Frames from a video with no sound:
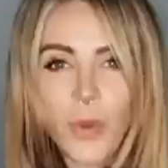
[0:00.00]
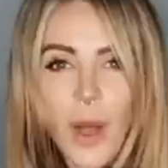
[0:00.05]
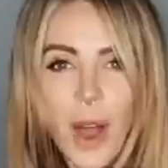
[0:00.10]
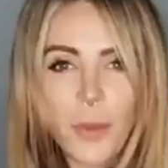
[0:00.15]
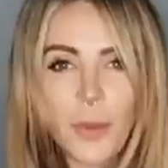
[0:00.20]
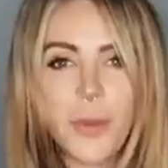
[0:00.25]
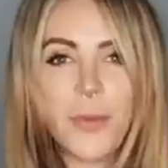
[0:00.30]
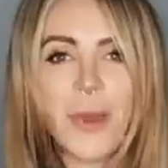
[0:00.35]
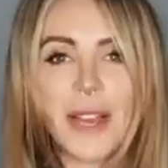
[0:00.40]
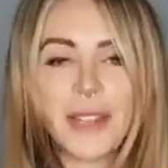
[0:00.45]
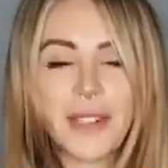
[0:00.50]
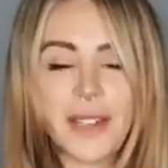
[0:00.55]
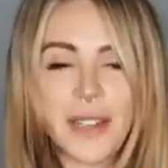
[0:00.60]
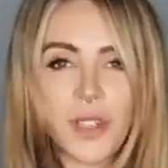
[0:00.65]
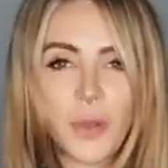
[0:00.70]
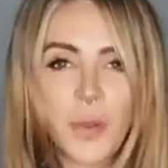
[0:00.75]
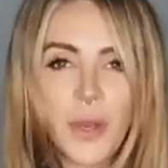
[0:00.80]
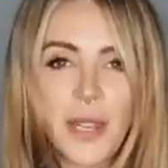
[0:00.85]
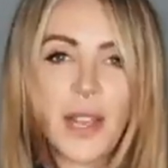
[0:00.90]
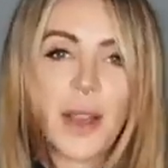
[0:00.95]
I'll be back
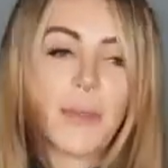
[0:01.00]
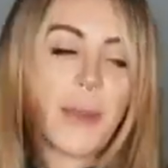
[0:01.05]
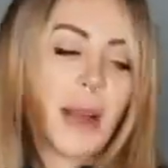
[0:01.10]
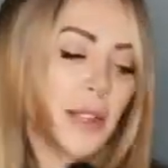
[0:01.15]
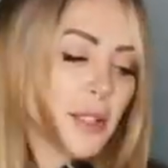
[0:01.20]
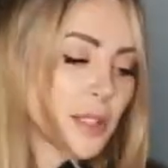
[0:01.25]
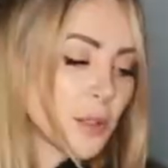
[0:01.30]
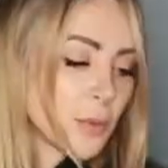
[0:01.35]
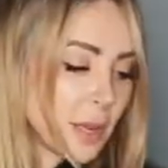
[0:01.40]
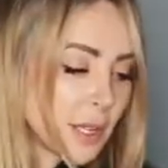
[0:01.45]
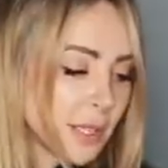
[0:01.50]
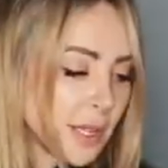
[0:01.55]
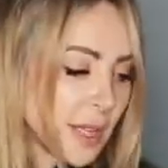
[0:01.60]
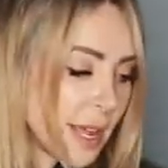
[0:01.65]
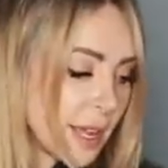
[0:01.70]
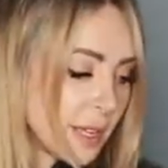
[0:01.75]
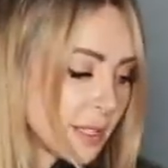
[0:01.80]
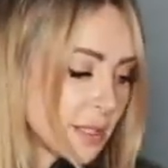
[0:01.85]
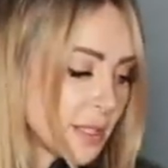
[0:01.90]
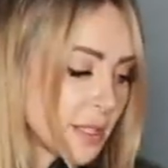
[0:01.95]
next week. I'm Alison
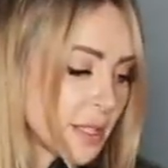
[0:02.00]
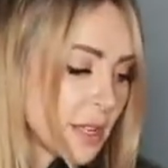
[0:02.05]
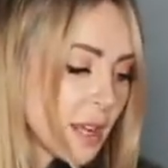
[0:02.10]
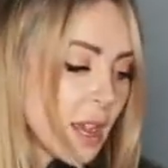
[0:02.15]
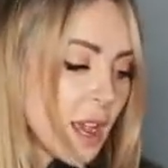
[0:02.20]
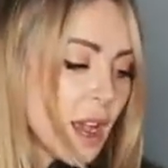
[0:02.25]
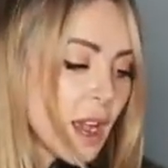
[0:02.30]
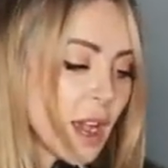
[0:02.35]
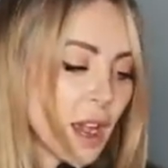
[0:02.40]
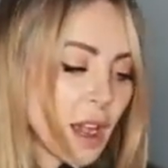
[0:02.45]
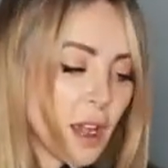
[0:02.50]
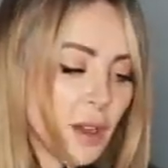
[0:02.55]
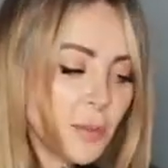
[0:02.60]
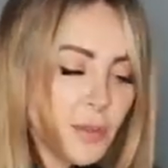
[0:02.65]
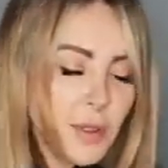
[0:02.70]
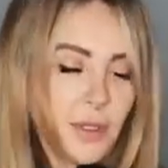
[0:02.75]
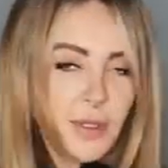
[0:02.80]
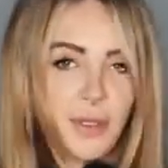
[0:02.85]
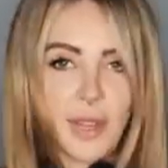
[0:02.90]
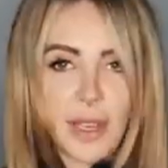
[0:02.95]
Wonderland.
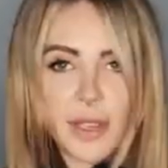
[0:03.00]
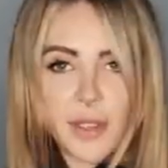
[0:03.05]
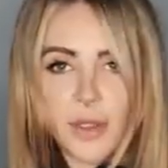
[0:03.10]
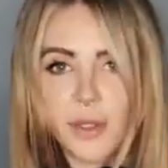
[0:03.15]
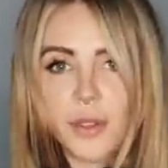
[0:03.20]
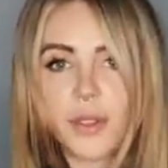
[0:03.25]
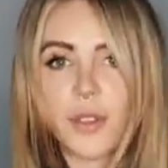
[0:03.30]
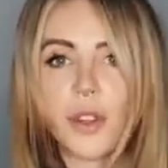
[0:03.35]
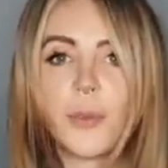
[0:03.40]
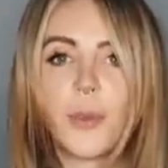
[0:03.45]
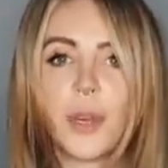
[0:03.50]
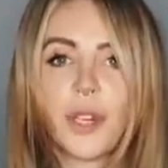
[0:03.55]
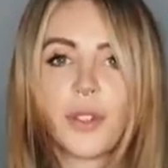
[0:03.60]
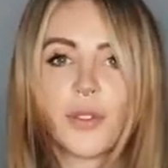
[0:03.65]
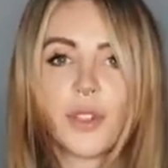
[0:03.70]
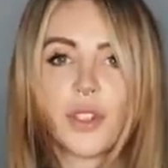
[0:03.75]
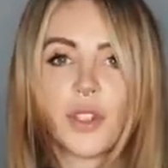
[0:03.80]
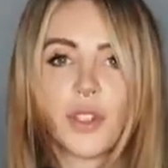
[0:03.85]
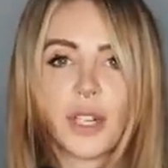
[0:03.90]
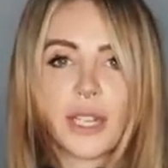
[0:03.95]
Thank you so much
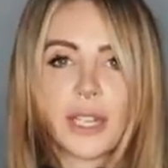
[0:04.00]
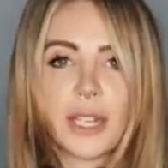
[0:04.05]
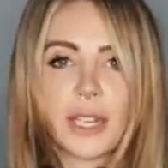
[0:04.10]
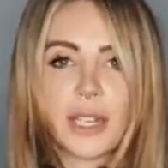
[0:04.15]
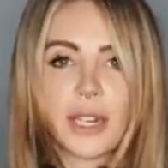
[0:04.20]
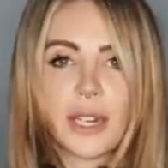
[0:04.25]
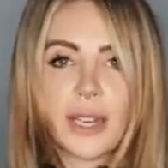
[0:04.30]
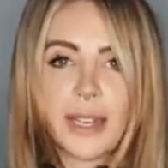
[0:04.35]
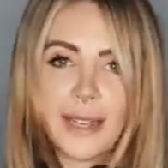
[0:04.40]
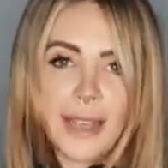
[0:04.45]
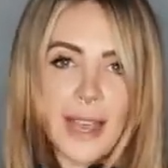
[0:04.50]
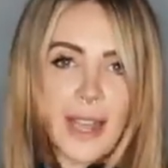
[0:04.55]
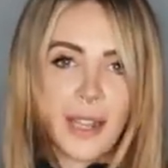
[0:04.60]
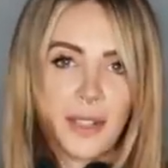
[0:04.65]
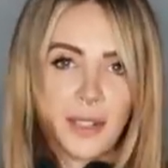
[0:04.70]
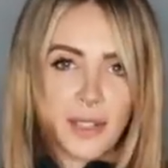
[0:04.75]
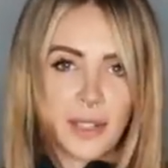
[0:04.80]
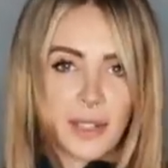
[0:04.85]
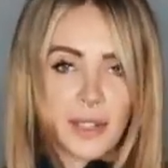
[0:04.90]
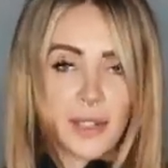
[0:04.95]
for tuning in. Again,
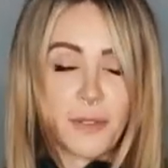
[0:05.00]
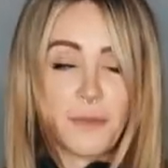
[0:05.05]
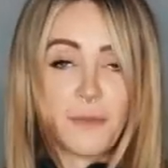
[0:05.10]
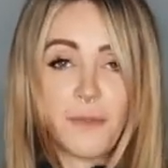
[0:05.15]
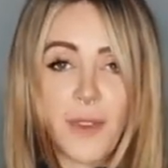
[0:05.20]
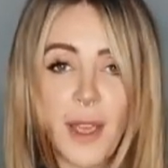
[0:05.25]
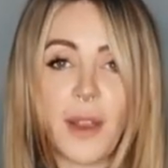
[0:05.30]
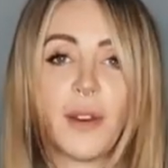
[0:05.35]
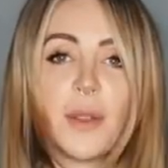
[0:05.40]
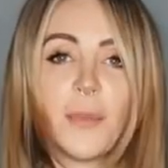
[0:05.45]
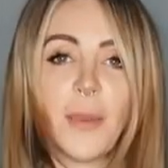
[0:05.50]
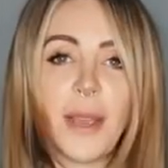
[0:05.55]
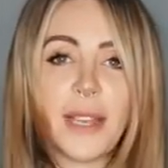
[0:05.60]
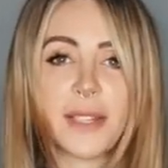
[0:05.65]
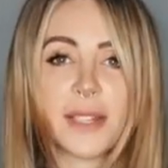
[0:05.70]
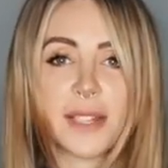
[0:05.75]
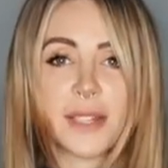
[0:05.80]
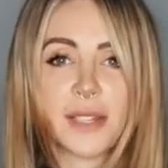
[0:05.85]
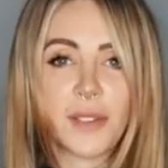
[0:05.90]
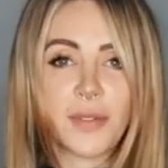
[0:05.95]
this is the very
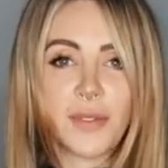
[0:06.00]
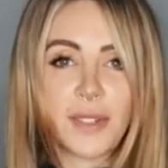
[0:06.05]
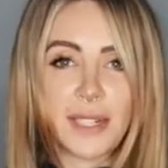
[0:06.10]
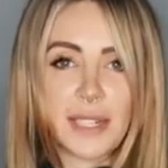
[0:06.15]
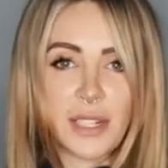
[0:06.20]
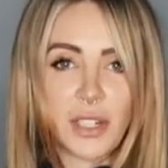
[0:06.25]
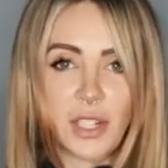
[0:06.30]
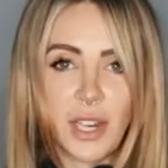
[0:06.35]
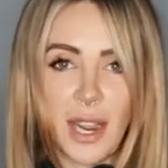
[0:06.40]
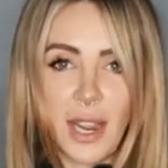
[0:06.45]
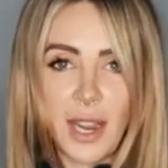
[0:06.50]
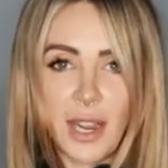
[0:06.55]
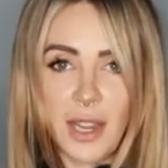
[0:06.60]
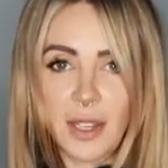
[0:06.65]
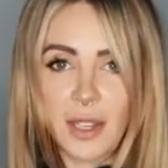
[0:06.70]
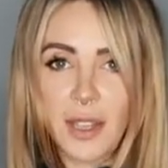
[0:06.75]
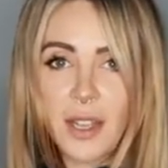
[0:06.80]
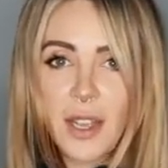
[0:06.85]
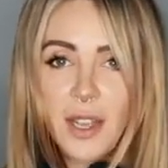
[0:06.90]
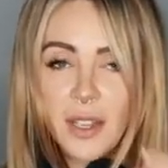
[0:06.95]
basics of
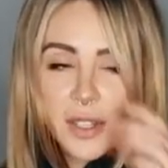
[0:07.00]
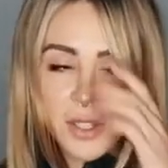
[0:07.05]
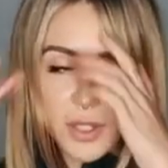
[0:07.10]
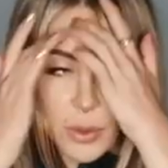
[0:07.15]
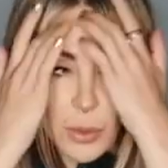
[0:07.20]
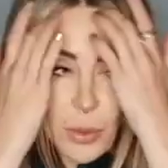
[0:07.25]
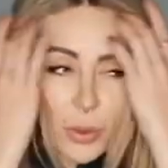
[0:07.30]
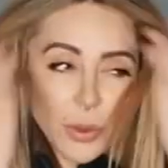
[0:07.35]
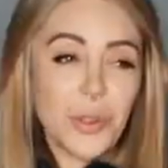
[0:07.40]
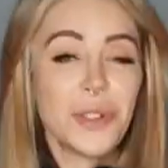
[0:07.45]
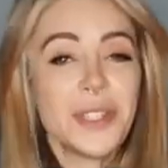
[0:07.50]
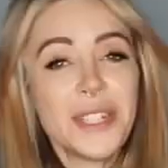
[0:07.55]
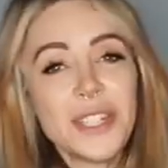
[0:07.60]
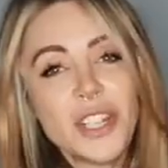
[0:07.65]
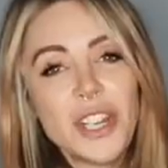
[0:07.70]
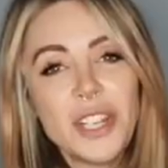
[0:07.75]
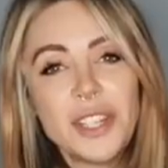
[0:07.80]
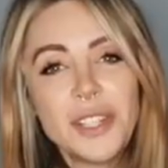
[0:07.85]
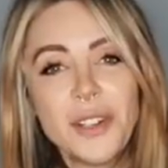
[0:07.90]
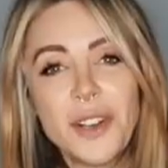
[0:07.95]
DJing. So all you
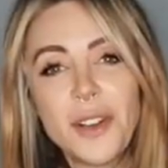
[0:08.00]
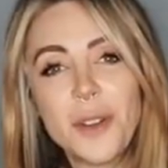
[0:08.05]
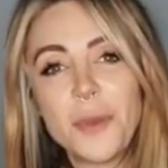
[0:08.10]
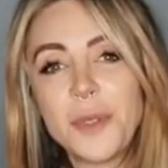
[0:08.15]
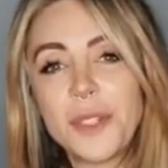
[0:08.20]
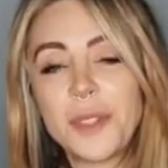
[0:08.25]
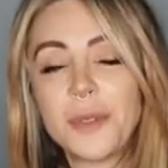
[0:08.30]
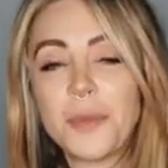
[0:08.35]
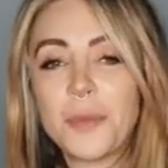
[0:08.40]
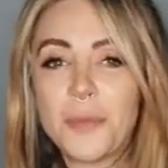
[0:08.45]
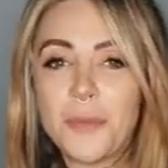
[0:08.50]
DJ snobs,